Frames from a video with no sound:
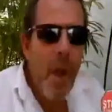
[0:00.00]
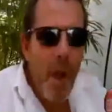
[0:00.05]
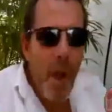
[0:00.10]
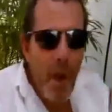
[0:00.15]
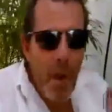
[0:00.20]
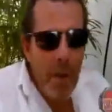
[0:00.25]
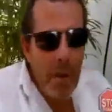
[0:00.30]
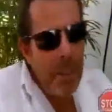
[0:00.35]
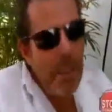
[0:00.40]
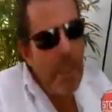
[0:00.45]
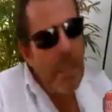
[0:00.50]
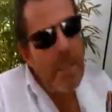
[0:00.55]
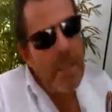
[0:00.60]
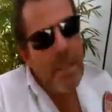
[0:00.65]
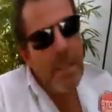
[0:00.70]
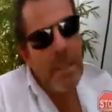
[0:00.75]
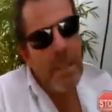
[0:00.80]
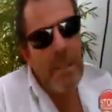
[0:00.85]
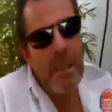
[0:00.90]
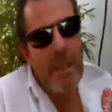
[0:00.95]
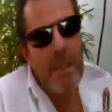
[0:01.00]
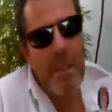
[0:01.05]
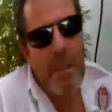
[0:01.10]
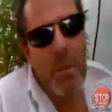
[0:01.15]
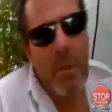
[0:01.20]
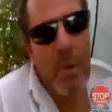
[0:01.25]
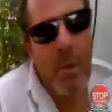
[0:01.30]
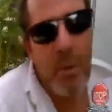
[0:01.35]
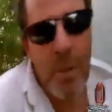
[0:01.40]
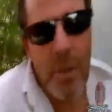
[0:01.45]
Oh yes, there's a
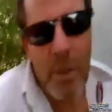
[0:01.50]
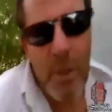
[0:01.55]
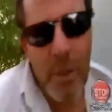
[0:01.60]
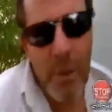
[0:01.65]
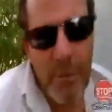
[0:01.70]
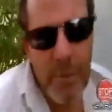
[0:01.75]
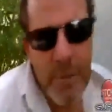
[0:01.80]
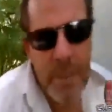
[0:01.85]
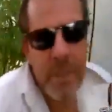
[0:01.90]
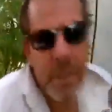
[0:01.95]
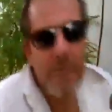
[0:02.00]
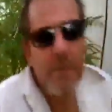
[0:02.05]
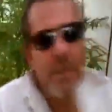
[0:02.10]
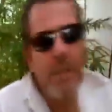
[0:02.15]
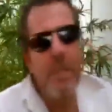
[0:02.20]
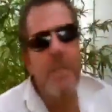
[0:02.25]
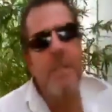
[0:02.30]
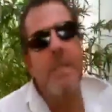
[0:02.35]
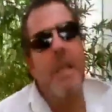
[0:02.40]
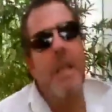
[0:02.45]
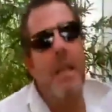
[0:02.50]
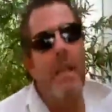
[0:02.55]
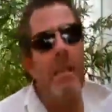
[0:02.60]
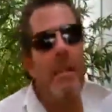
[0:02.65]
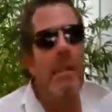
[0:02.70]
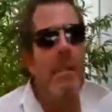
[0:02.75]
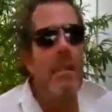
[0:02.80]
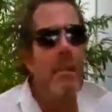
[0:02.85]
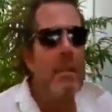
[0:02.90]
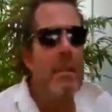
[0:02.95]
well-known officer in this town
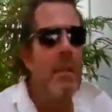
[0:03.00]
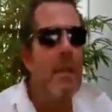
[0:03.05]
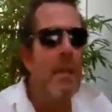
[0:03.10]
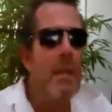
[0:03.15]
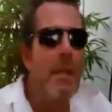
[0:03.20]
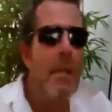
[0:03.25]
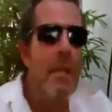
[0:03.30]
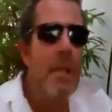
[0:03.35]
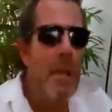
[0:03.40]
that